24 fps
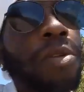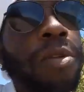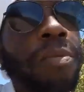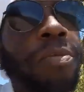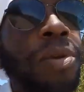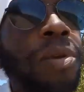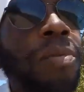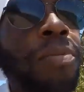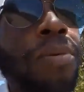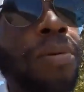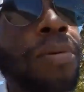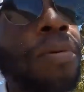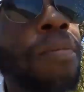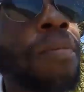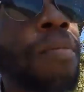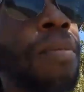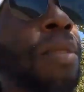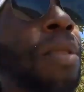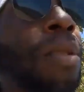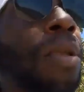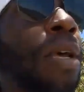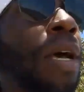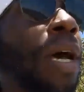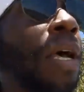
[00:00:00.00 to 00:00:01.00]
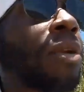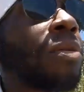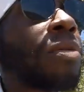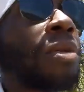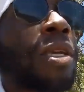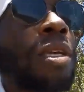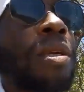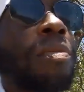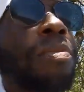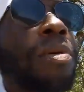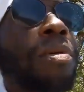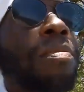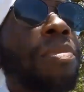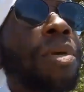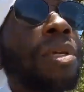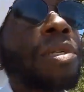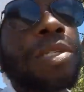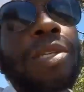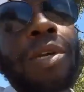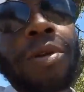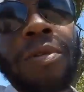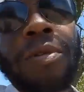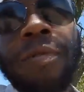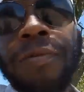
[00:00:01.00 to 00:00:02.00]
full of people. I don't keep a
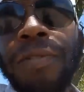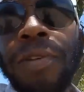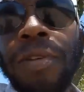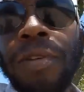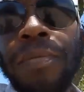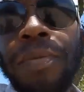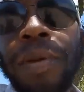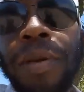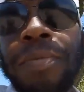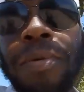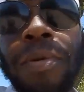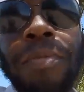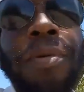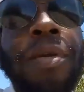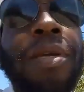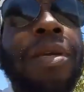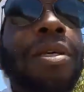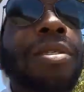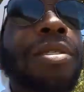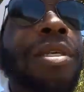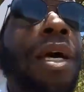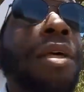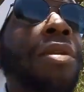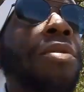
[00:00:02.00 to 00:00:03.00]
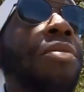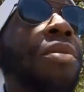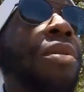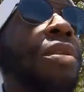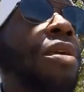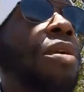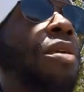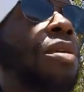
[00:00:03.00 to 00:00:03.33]
big circle full of people because I don't